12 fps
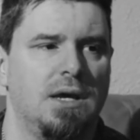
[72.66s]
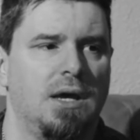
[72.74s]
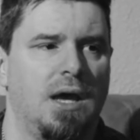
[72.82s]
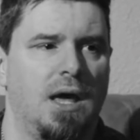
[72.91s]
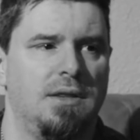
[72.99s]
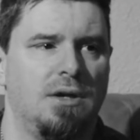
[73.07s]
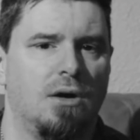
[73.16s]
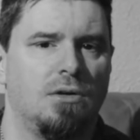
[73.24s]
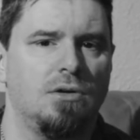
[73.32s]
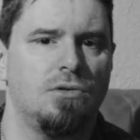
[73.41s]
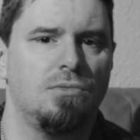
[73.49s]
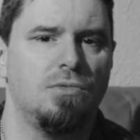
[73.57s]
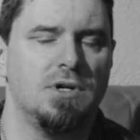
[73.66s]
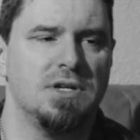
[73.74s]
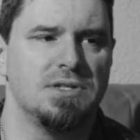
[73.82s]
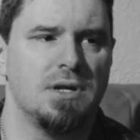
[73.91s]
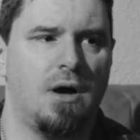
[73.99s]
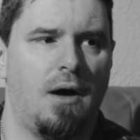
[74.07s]
And the article
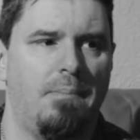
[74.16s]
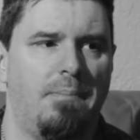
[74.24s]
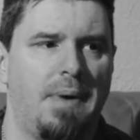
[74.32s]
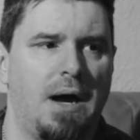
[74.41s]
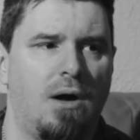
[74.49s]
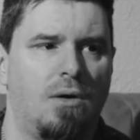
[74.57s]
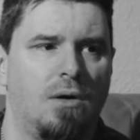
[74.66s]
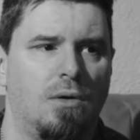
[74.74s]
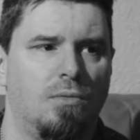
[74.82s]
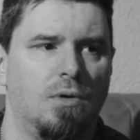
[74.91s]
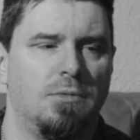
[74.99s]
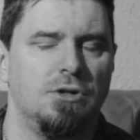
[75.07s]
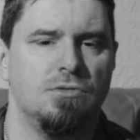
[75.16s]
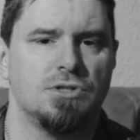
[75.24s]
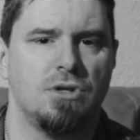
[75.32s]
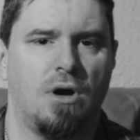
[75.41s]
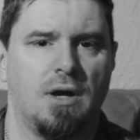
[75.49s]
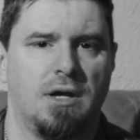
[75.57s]
was about a woman who was
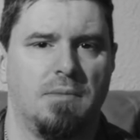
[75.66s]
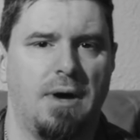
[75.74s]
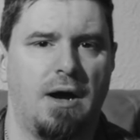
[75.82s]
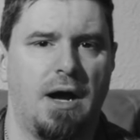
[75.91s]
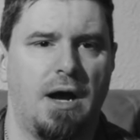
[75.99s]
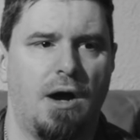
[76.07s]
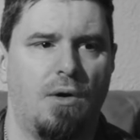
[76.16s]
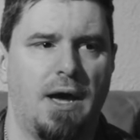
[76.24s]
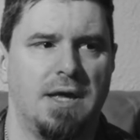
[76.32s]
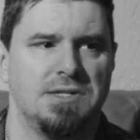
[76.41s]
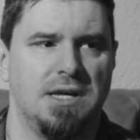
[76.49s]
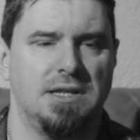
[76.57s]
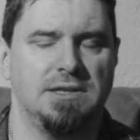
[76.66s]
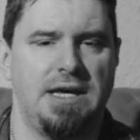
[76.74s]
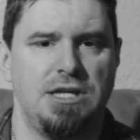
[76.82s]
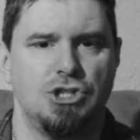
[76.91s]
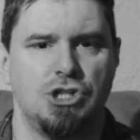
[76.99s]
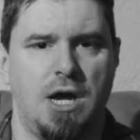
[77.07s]
talking about how, as a
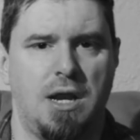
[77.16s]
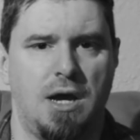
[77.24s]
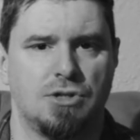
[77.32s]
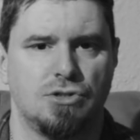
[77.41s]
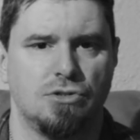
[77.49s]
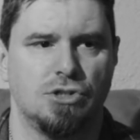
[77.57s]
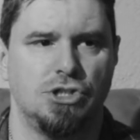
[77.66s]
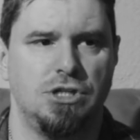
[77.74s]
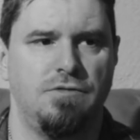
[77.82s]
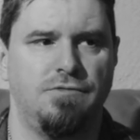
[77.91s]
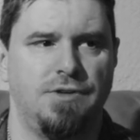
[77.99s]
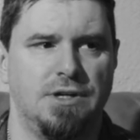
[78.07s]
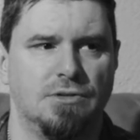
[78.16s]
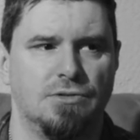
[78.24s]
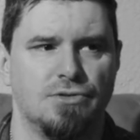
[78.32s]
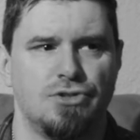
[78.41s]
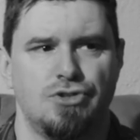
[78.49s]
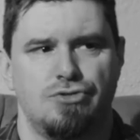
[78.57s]
late Gen Xer, she
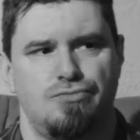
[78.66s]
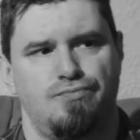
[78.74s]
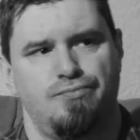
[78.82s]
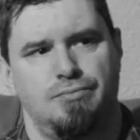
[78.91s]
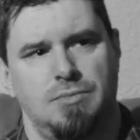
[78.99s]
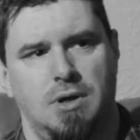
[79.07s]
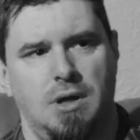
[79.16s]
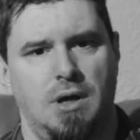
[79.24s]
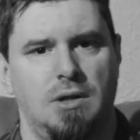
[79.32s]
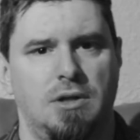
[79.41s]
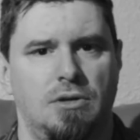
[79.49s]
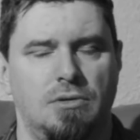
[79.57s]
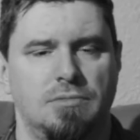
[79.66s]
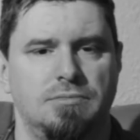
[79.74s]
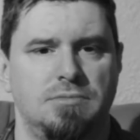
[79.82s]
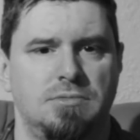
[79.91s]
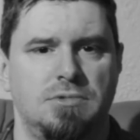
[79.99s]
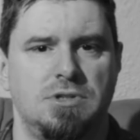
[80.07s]
feels a little
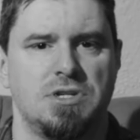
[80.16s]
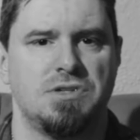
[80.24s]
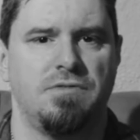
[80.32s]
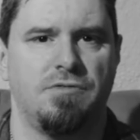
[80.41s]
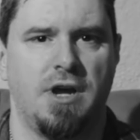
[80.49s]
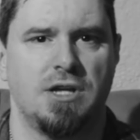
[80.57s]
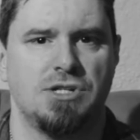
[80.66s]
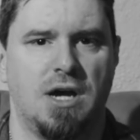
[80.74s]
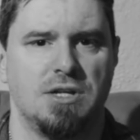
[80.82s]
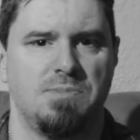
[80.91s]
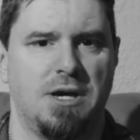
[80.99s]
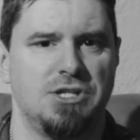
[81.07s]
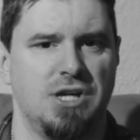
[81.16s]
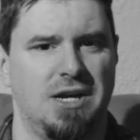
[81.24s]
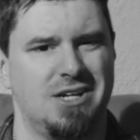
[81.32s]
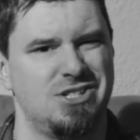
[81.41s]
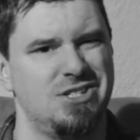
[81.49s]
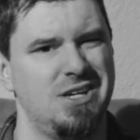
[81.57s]
disenfranchised by Gen
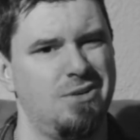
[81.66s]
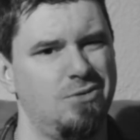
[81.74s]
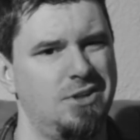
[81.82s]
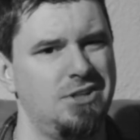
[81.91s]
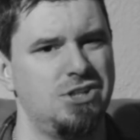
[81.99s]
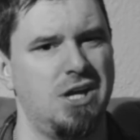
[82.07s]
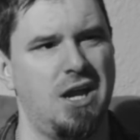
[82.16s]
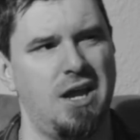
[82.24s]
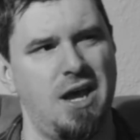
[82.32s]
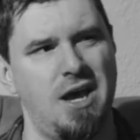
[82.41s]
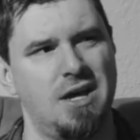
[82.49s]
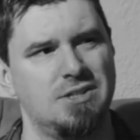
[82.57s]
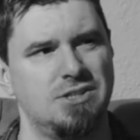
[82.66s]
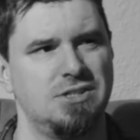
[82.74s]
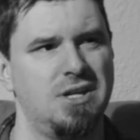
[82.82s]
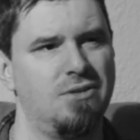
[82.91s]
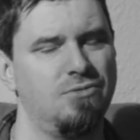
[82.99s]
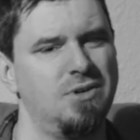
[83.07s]
X. She's not really Gen X, she's
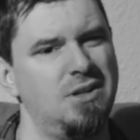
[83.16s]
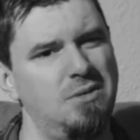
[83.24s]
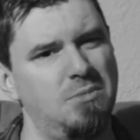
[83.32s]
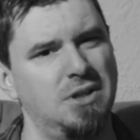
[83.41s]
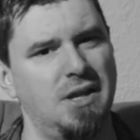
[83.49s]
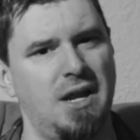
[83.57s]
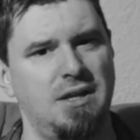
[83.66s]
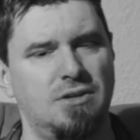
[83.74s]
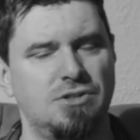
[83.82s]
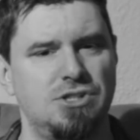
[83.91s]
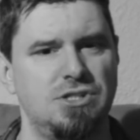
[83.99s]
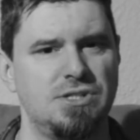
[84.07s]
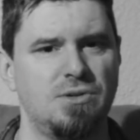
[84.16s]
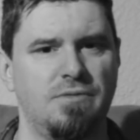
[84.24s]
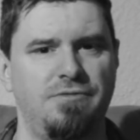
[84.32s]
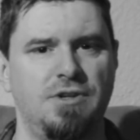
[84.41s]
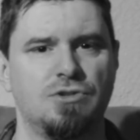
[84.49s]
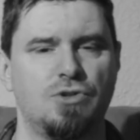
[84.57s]
not really millennial, she sort of
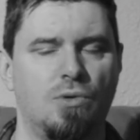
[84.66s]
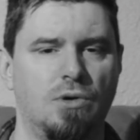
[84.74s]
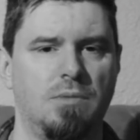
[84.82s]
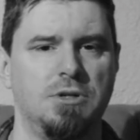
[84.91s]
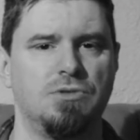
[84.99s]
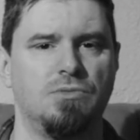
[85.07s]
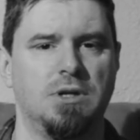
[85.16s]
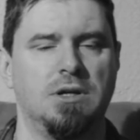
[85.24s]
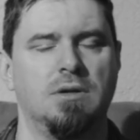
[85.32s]
feels torn in between.